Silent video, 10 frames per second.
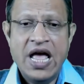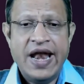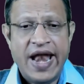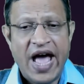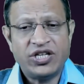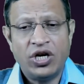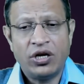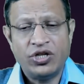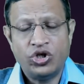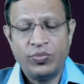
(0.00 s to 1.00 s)
National
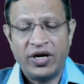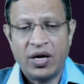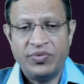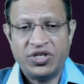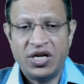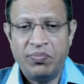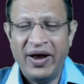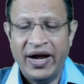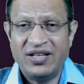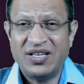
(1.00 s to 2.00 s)
Consumer Commission
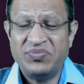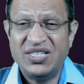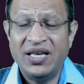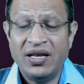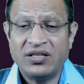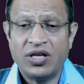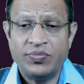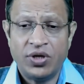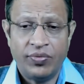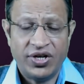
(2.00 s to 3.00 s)
made some serious
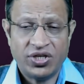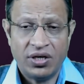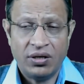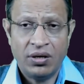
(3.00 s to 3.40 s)
observation